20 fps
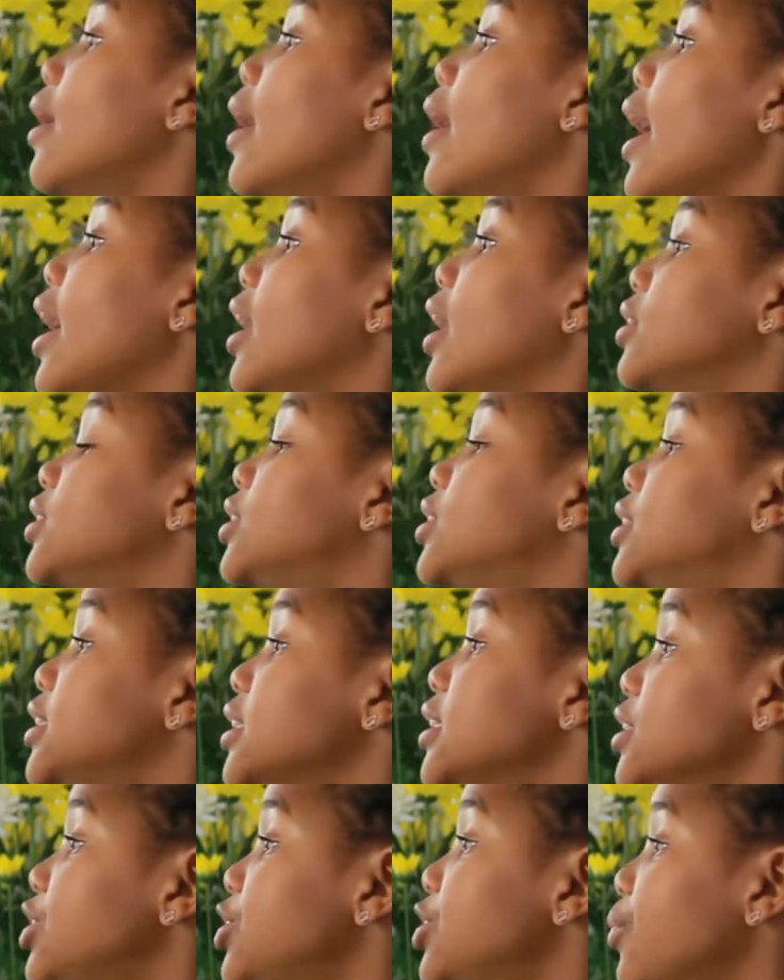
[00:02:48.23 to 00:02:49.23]
And
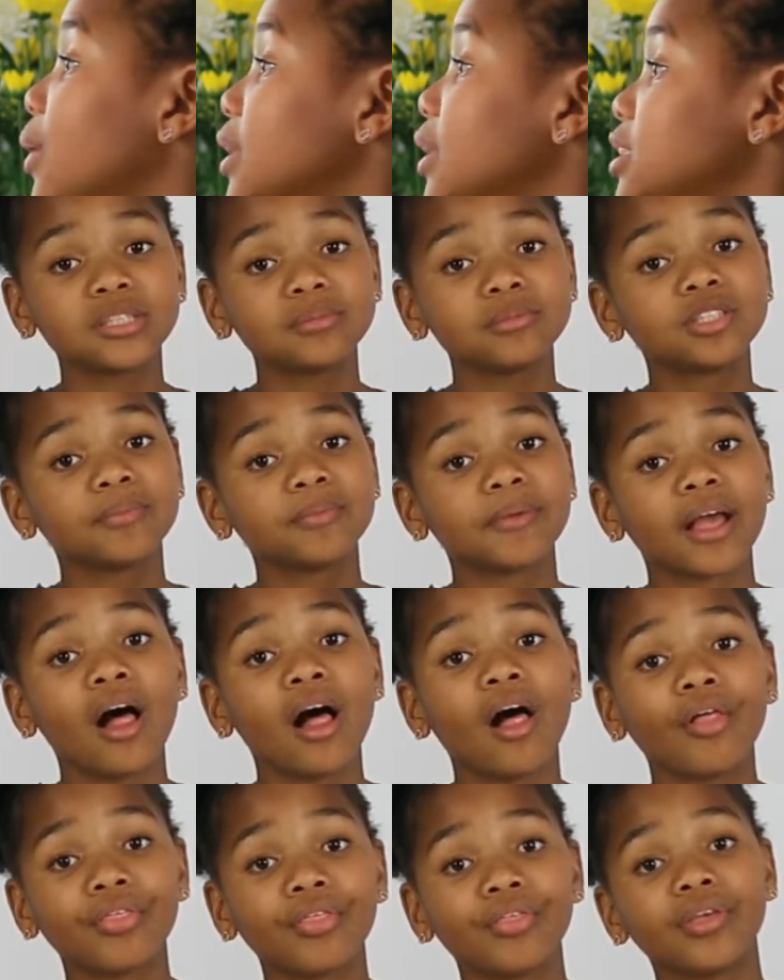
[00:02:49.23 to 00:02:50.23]
since you want to be
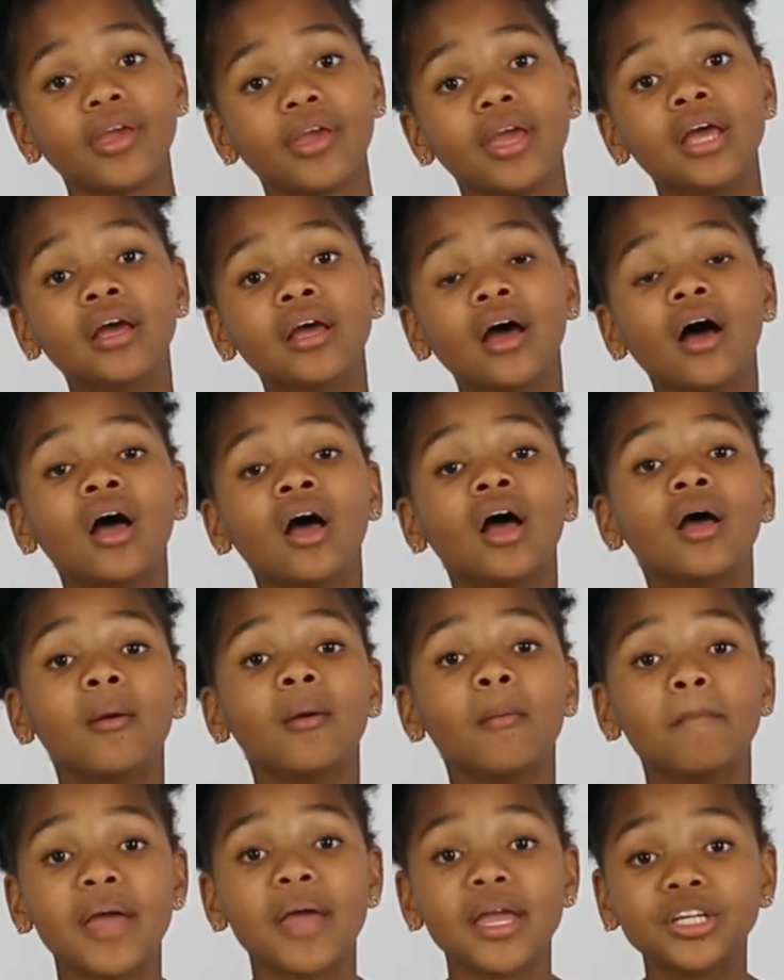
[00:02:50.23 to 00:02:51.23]
healthy,
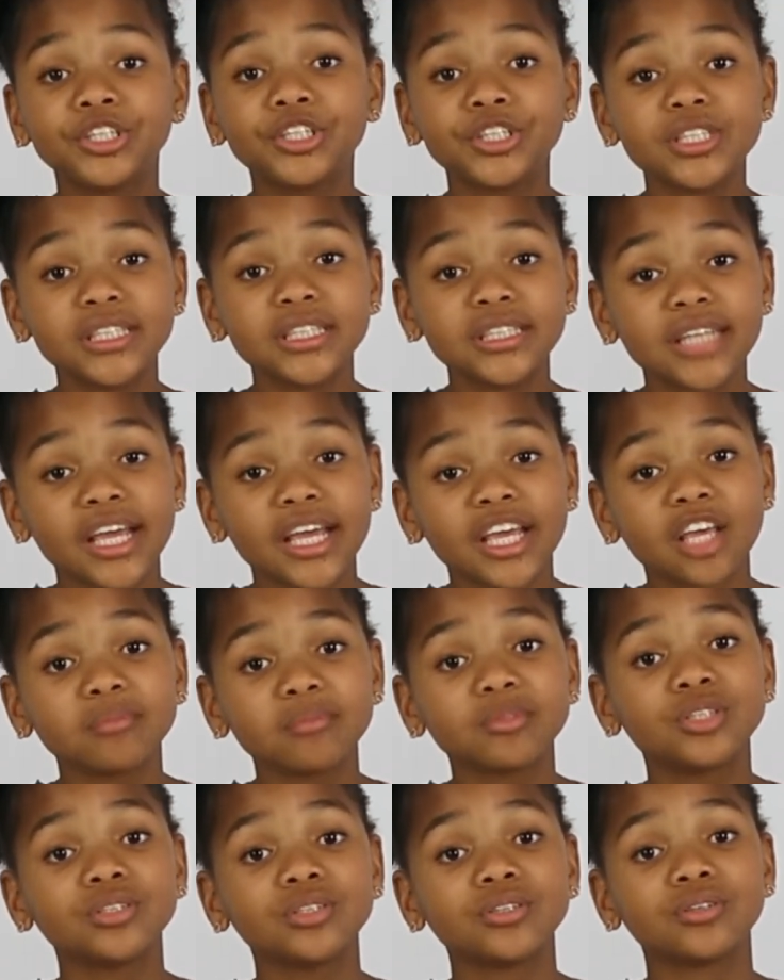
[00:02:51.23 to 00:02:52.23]
make sure to take him
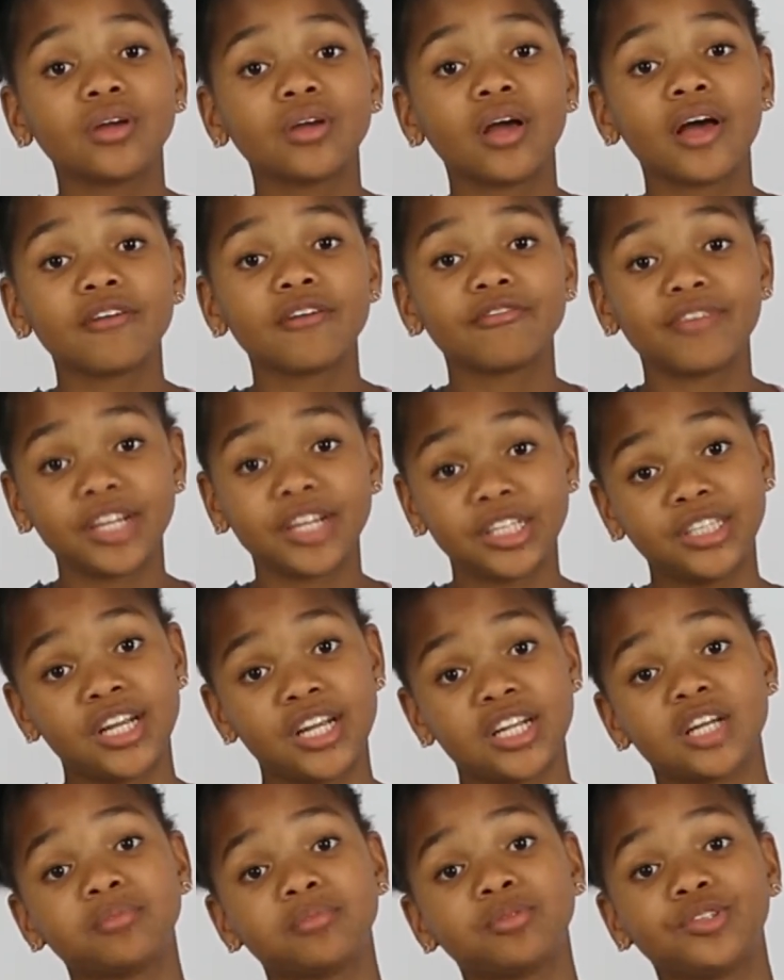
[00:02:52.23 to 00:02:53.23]
to vet
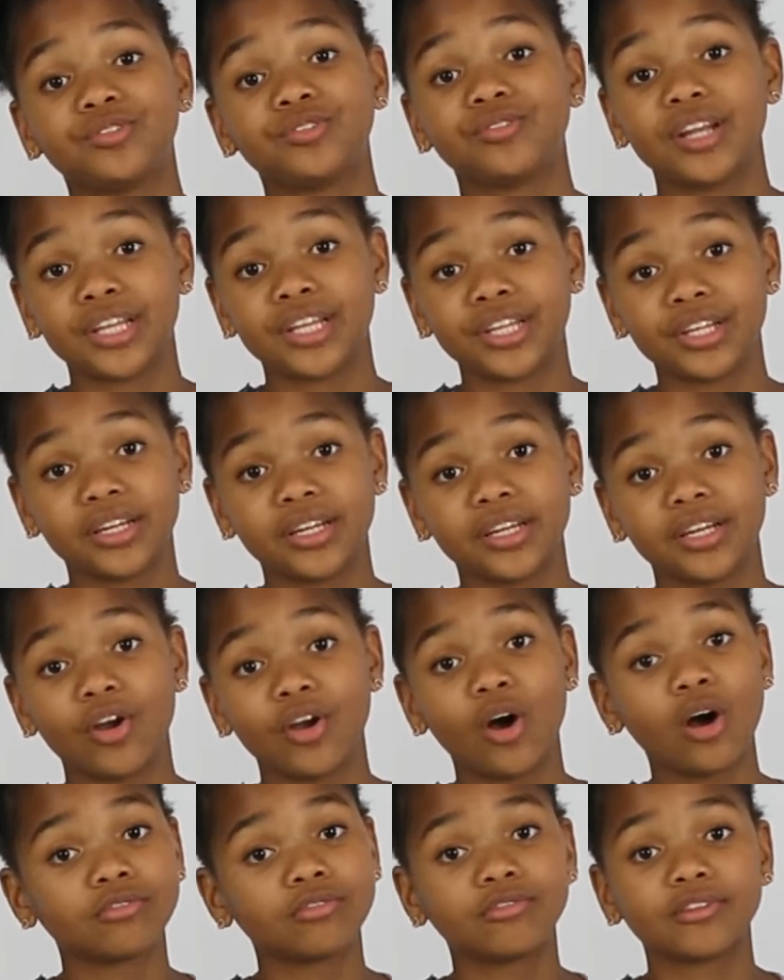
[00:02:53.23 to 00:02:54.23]
checkups regularly,
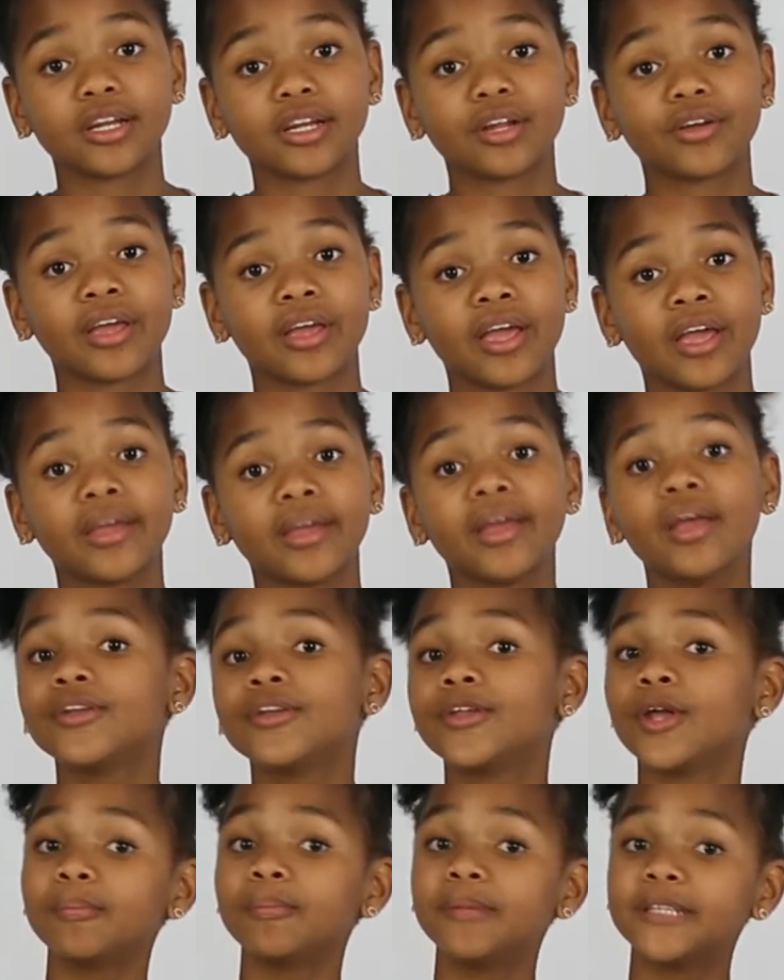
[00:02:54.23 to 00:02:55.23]
often, okay?
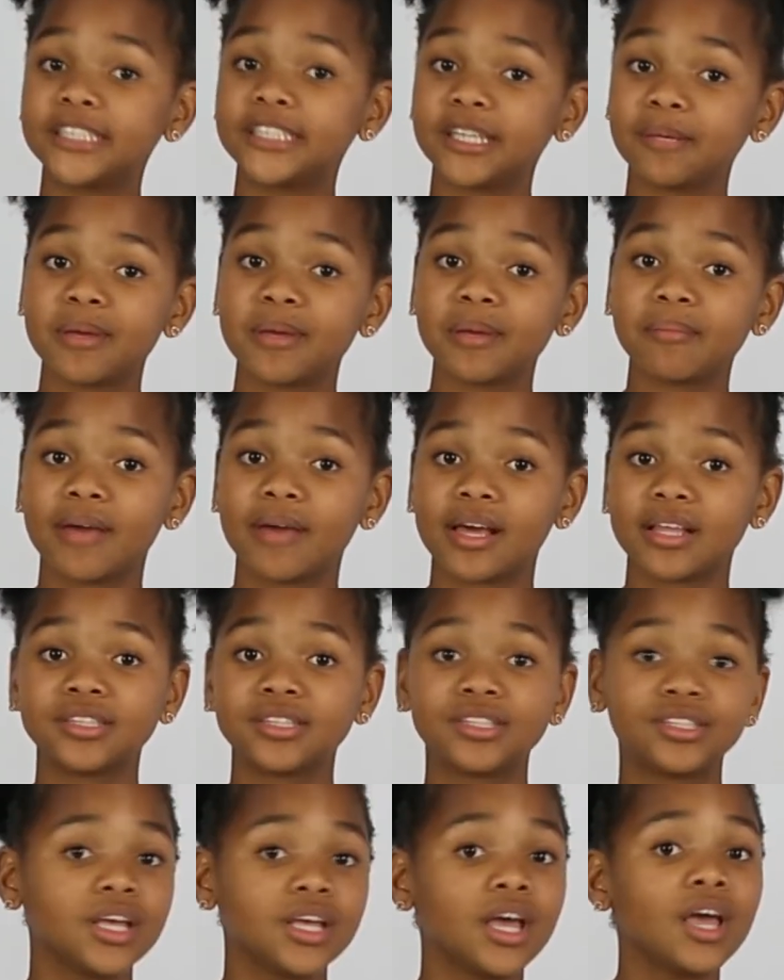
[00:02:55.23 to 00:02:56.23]
Don't be skipping
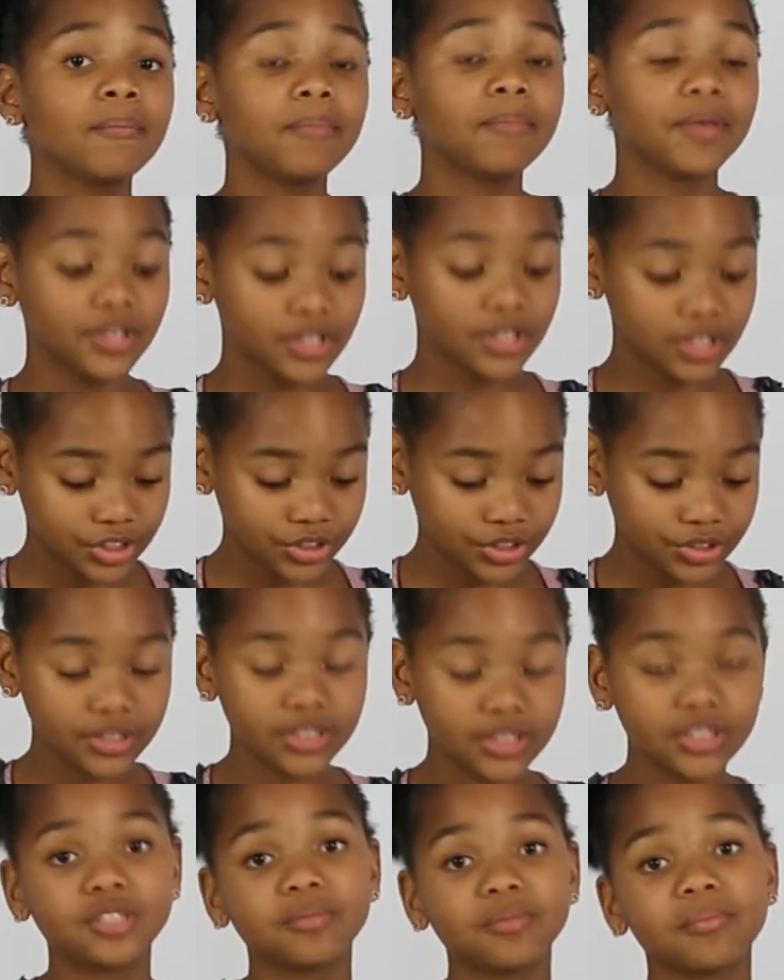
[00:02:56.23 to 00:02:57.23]
months because you
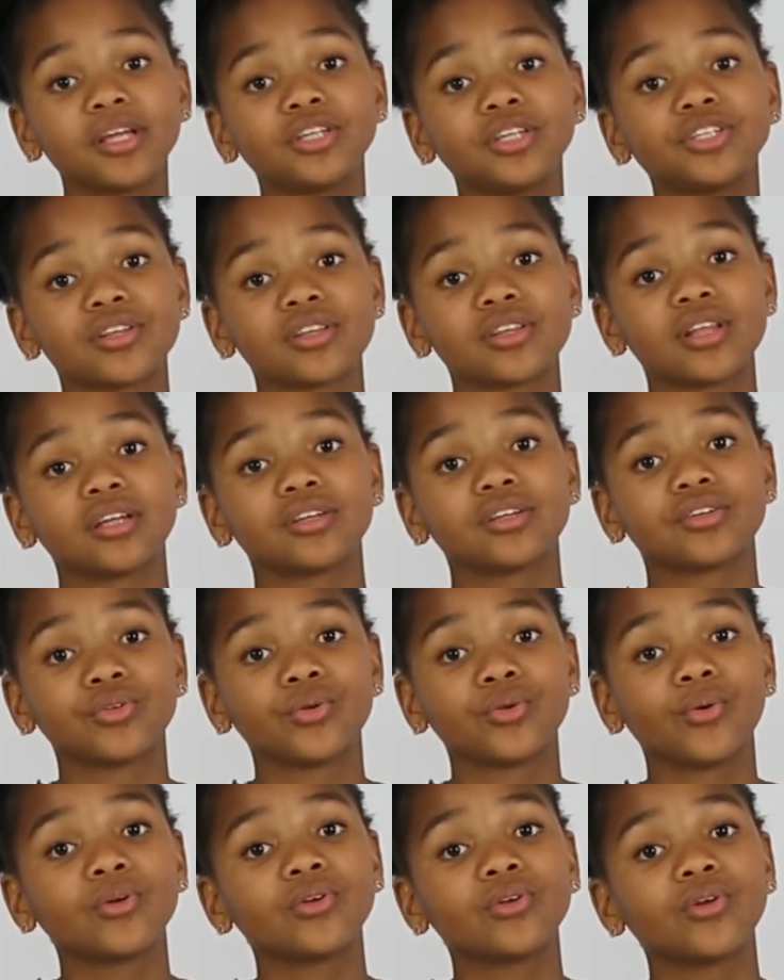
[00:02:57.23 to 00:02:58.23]
need to make sure that
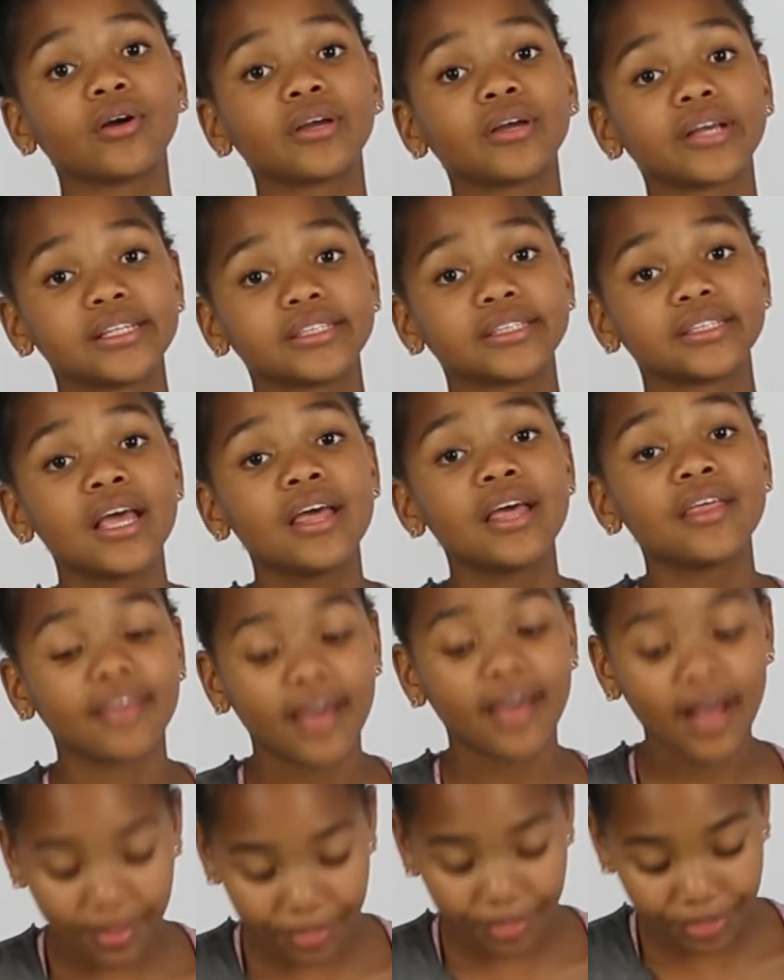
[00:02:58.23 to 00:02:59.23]
your dog is the
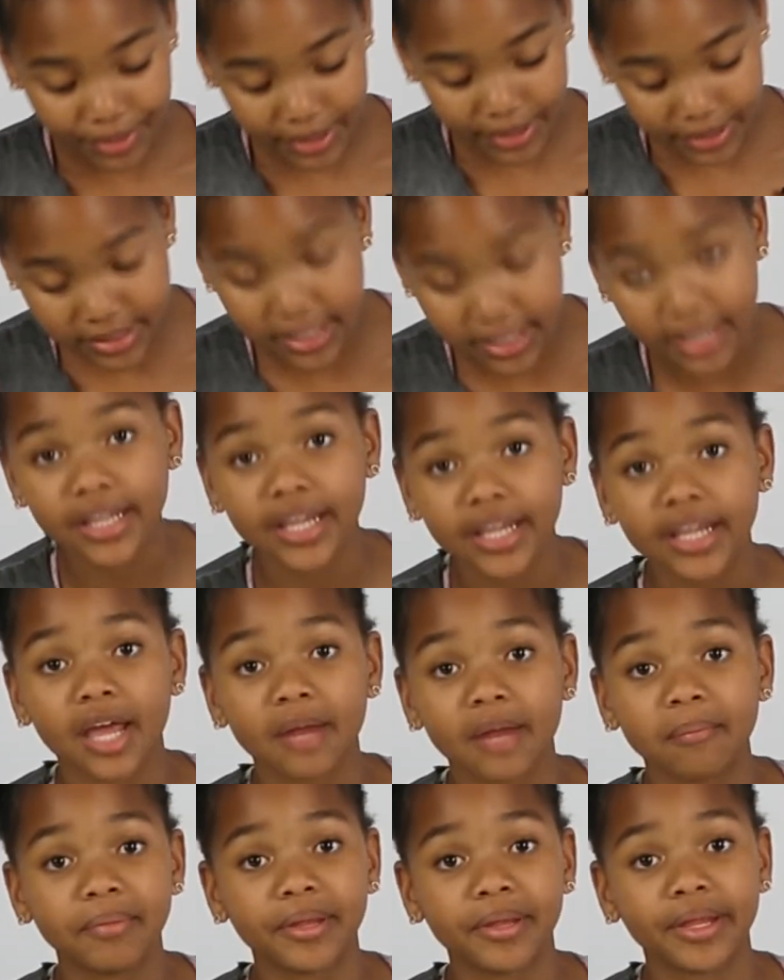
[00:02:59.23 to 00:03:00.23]
healthiest that he
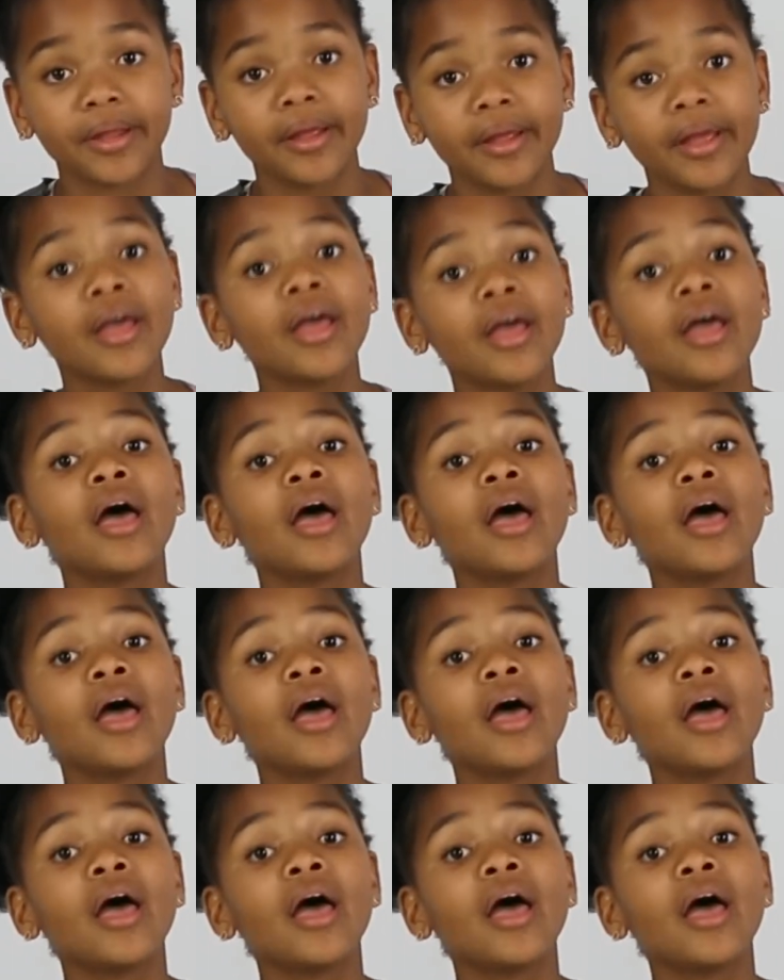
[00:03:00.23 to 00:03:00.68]
can be.